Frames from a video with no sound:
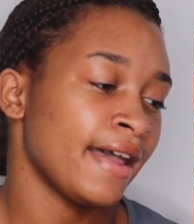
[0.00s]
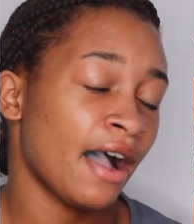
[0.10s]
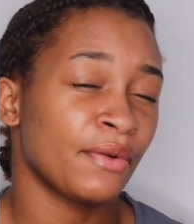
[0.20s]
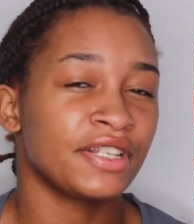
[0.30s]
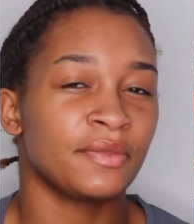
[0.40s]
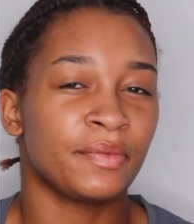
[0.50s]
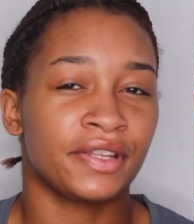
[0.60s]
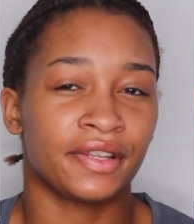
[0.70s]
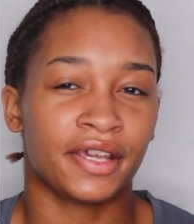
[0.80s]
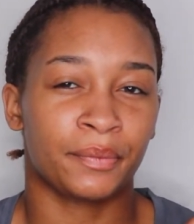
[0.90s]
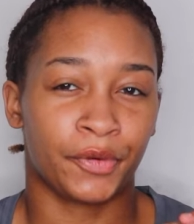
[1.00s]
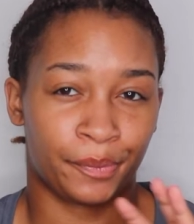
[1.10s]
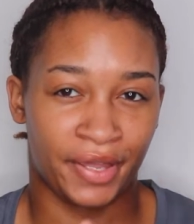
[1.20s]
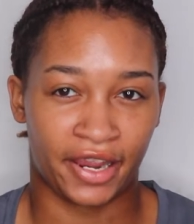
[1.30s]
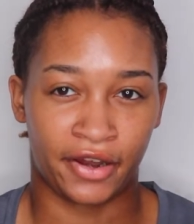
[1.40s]
I wanted to be like
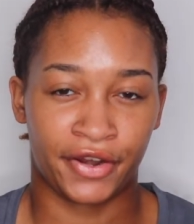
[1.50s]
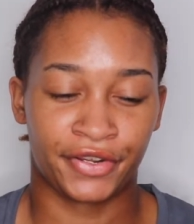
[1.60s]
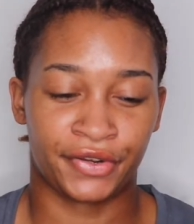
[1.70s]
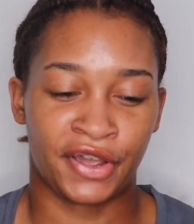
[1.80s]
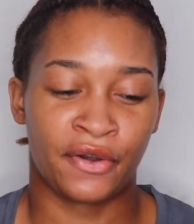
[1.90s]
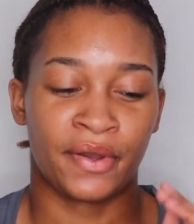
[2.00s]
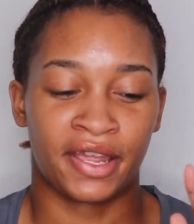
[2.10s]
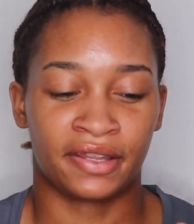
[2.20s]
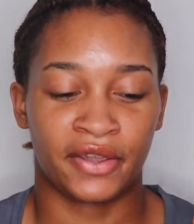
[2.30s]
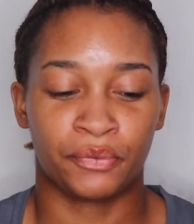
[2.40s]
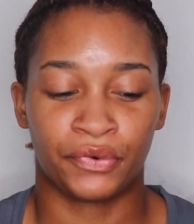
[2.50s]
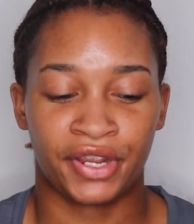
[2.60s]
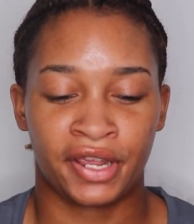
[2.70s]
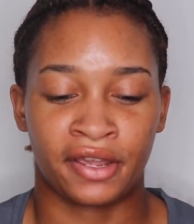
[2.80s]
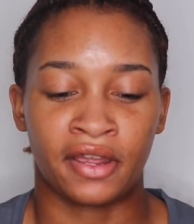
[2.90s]
prepared, you know, and like
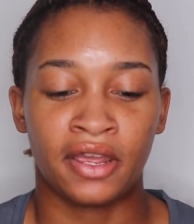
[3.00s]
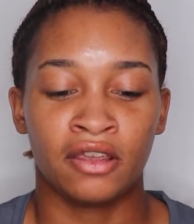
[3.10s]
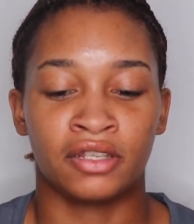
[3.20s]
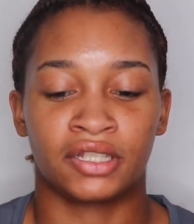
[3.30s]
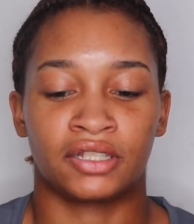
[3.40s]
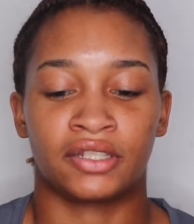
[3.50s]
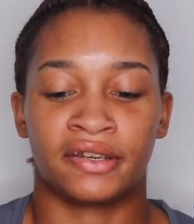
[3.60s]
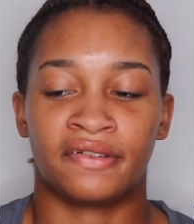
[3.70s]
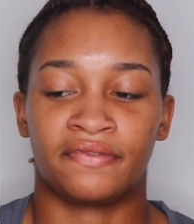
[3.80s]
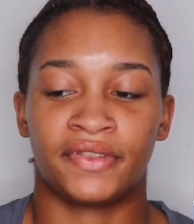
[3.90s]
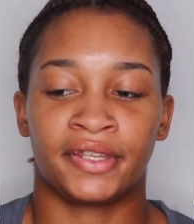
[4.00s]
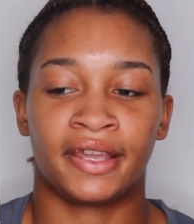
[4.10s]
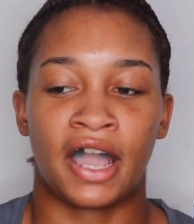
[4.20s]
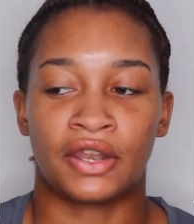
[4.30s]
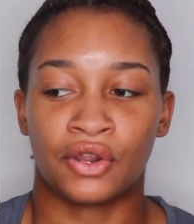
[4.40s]
bring stuff that
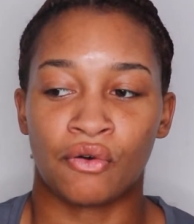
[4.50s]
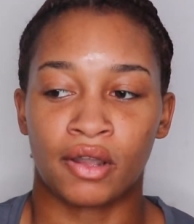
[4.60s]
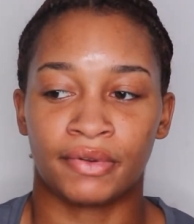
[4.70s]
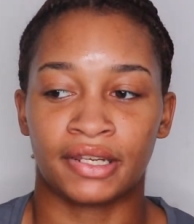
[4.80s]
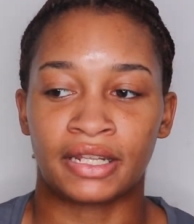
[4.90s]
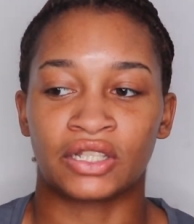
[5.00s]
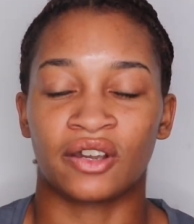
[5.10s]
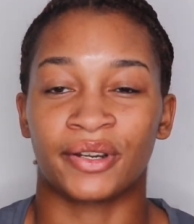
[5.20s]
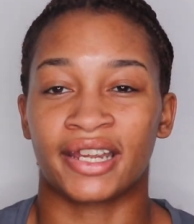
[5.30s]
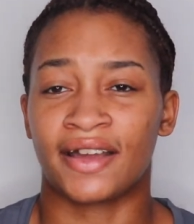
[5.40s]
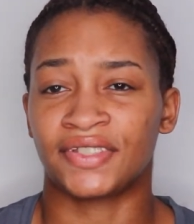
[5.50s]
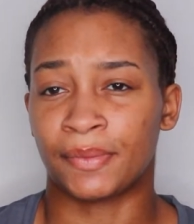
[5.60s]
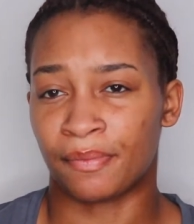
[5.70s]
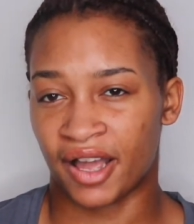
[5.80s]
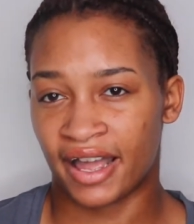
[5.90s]
like I know I would need so I wouldn't have to
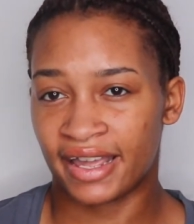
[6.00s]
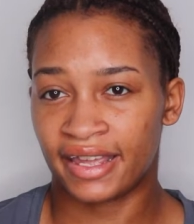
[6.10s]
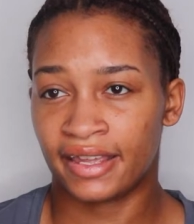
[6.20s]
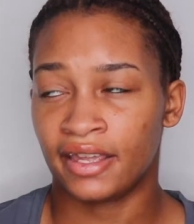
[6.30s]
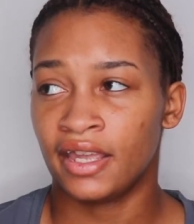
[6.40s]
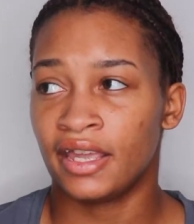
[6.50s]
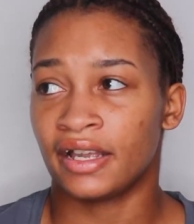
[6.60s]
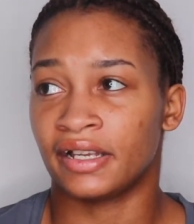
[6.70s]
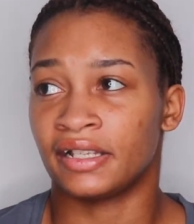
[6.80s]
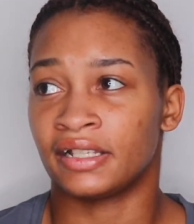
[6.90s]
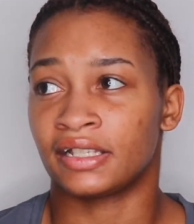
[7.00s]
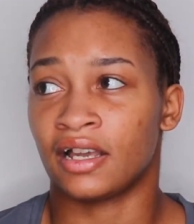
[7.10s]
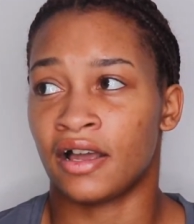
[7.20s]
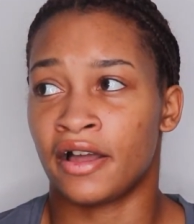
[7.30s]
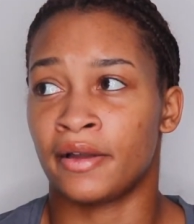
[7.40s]
buy it because
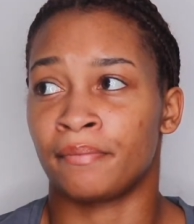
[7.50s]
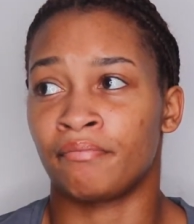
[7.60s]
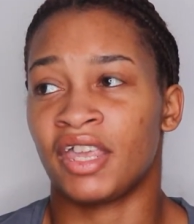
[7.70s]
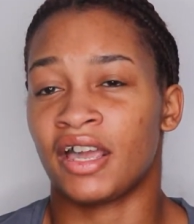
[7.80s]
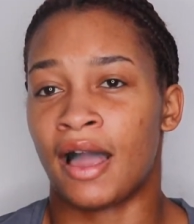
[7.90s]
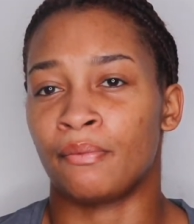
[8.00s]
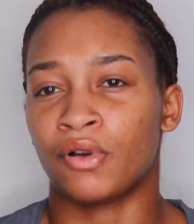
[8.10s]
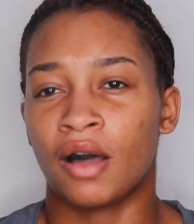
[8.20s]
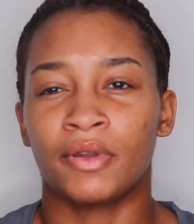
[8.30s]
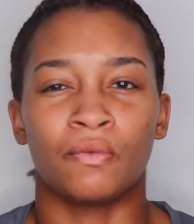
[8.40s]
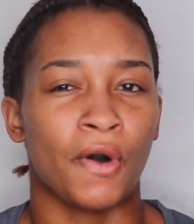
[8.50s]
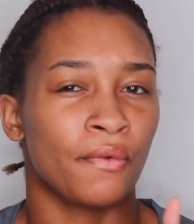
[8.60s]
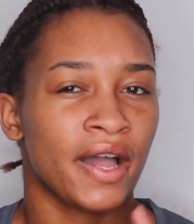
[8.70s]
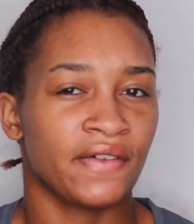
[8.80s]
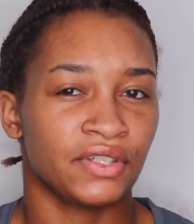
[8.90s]
um, I probably
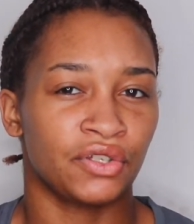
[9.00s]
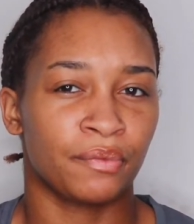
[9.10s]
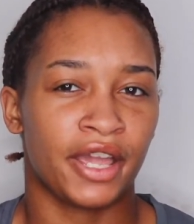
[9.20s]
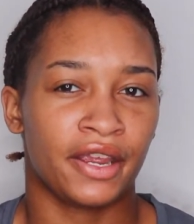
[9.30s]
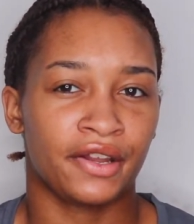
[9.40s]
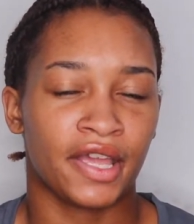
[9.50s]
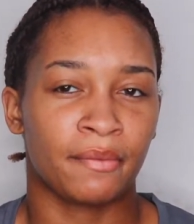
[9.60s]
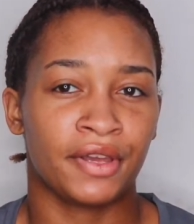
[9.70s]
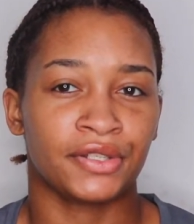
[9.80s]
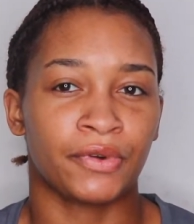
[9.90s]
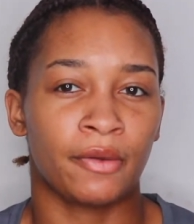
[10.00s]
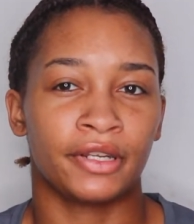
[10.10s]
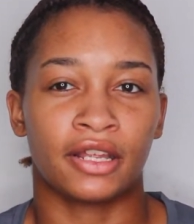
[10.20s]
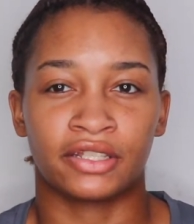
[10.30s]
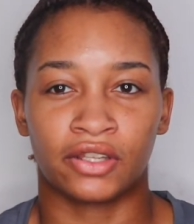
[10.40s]
won't have to do my hair that much, probably
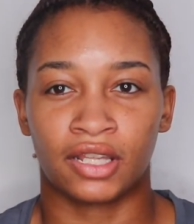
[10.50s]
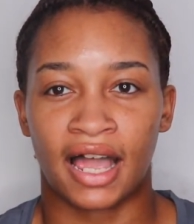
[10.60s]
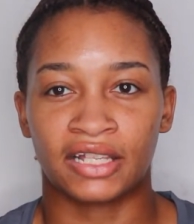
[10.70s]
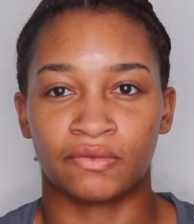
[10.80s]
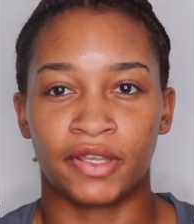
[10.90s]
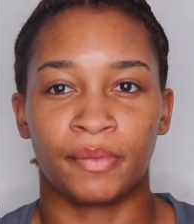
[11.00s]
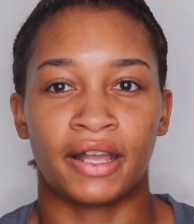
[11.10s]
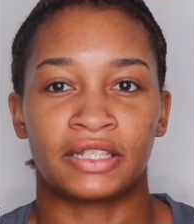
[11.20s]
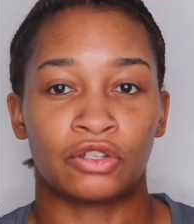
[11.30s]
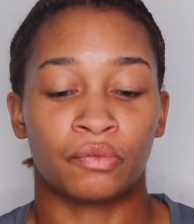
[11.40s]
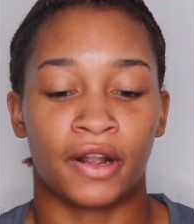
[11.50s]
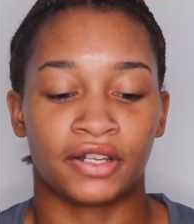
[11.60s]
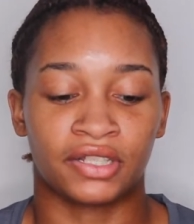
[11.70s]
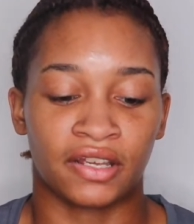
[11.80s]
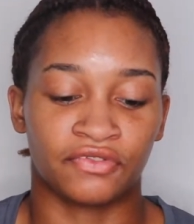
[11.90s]
not till the last week, but I still
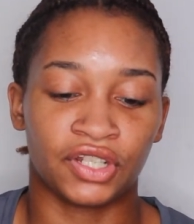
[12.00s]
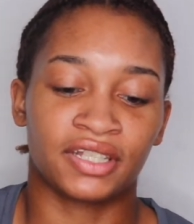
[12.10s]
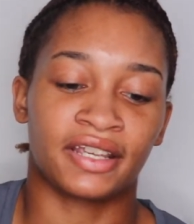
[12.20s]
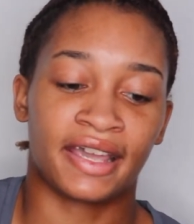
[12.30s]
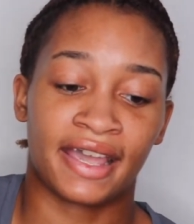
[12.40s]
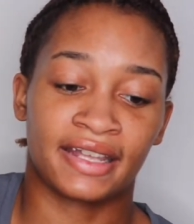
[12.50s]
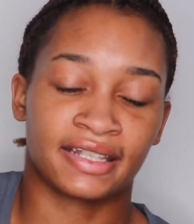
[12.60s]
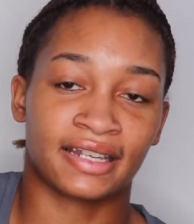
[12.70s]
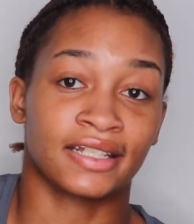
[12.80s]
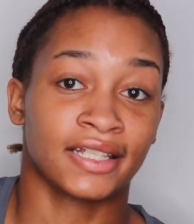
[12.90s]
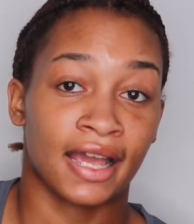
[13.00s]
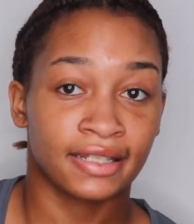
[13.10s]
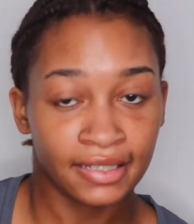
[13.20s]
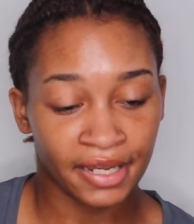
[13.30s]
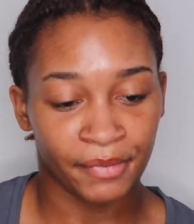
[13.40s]
brought stuff just in case I decide
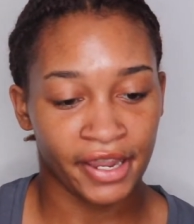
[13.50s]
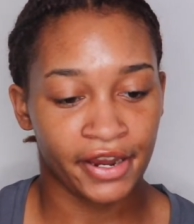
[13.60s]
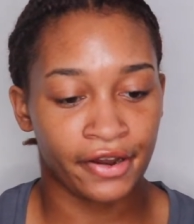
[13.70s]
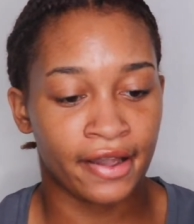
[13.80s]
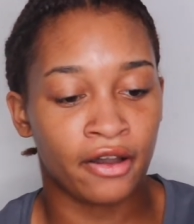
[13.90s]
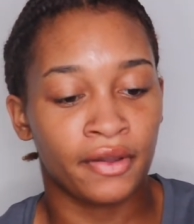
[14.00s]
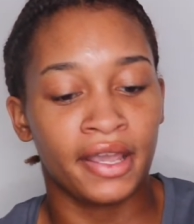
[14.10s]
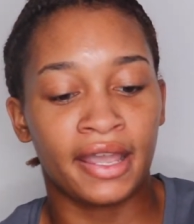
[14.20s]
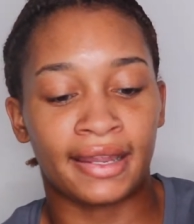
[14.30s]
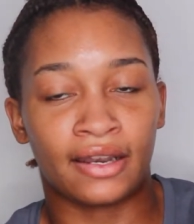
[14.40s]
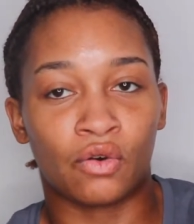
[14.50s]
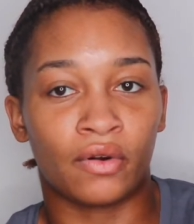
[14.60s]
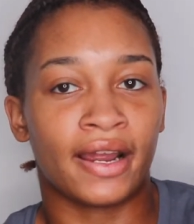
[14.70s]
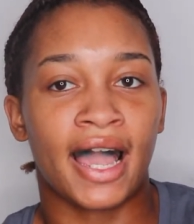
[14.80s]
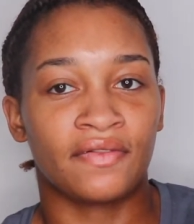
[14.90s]
to take my hair out and
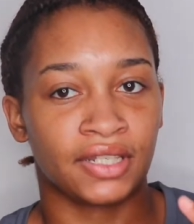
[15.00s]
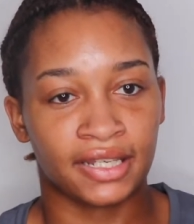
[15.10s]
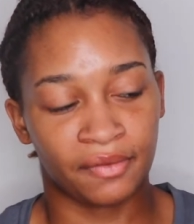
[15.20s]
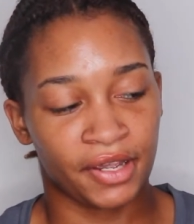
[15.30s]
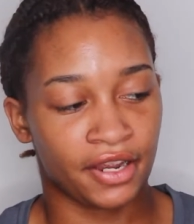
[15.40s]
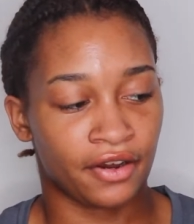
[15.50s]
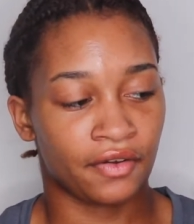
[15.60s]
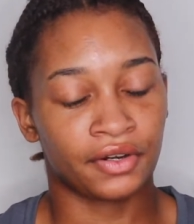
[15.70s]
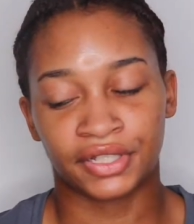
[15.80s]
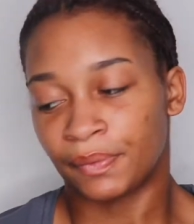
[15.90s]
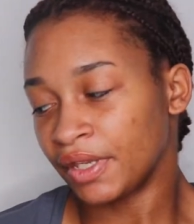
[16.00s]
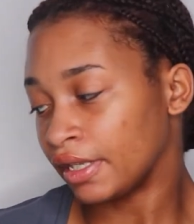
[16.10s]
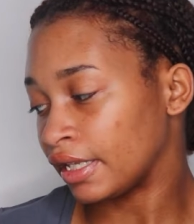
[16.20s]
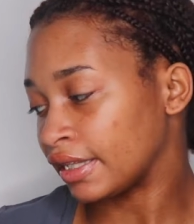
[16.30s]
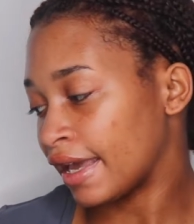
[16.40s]
or I have to take my hair out or something
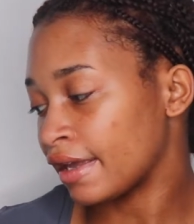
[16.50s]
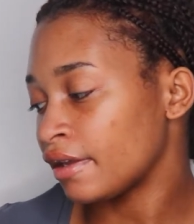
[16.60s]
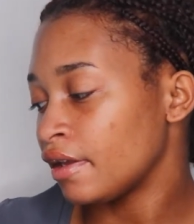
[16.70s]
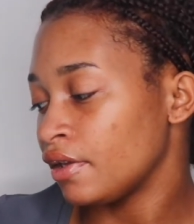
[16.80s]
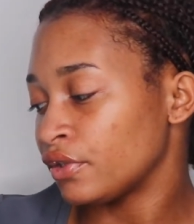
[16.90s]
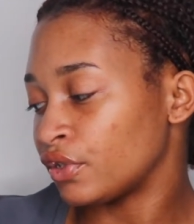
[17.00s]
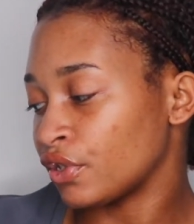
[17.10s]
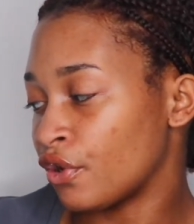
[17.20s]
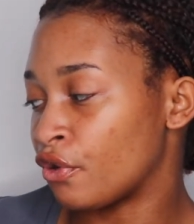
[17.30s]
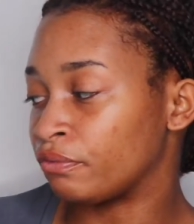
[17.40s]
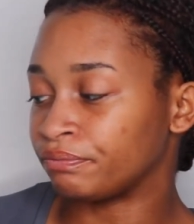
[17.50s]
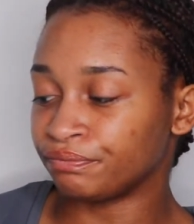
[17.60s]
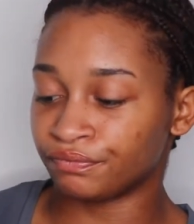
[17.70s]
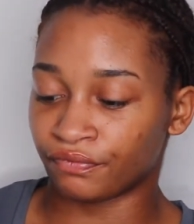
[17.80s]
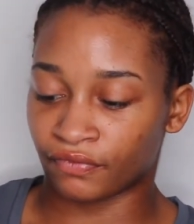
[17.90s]
like that. So
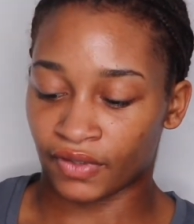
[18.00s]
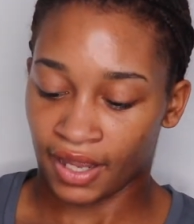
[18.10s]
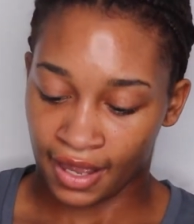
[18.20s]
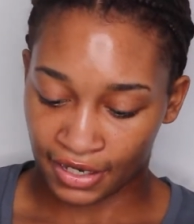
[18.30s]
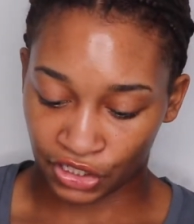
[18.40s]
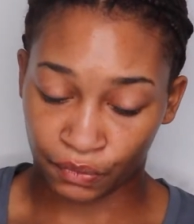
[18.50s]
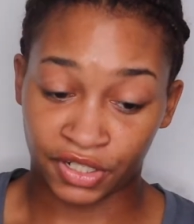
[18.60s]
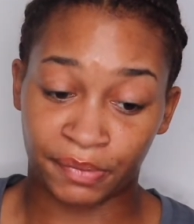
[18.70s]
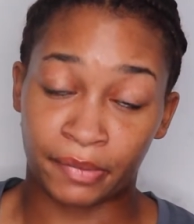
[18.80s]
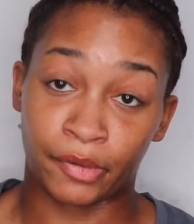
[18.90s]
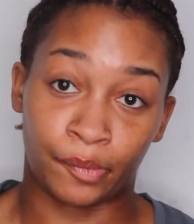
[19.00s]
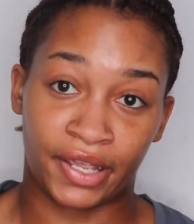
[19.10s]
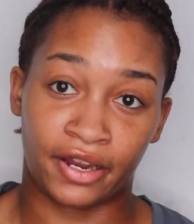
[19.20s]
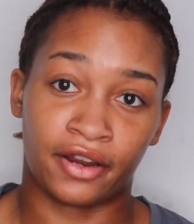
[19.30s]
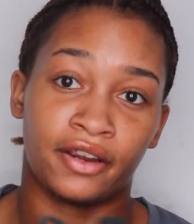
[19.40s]
I just wanted to be
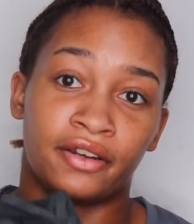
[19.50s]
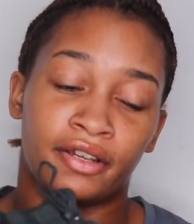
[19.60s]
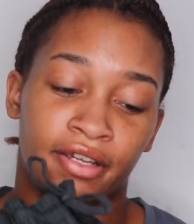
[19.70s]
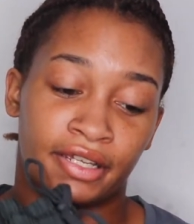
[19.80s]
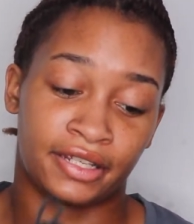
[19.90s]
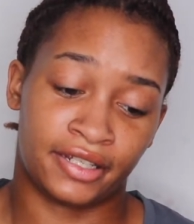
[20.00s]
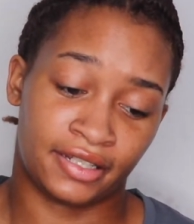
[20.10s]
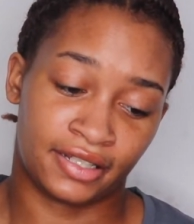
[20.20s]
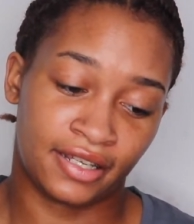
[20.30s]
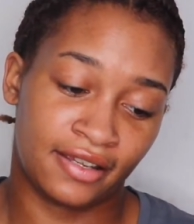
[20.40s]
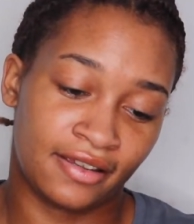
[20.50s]
prepared because